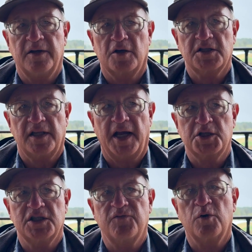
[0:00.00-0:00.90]
our
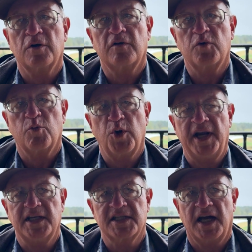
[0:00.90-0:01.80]
selections for
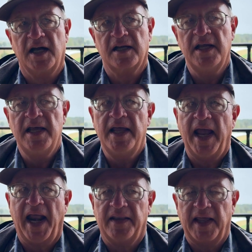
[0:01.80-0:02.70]
breeding stock,
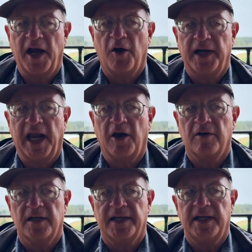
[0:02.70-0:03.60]
and they are
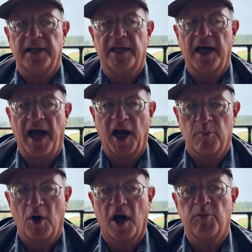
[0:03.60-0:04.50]
inherently higher
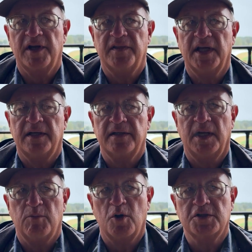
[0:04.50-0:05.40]
marbling
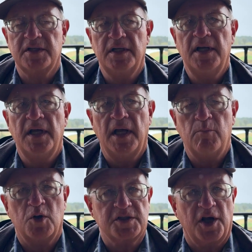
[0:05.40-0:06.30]
than most
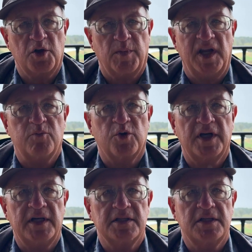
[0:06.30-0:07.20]
other beef
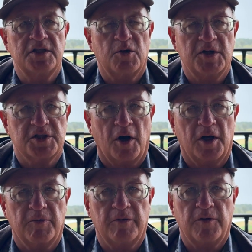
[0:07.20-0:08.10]
breeds. So we
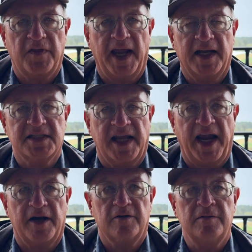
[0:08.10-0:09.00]
started with Angus
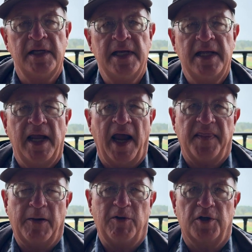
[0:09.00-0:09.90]
cattle,
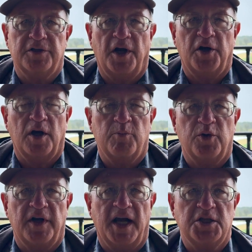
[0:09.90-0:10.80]
and then we looked at our
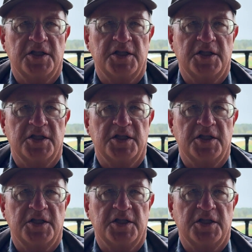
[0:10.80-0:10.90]
production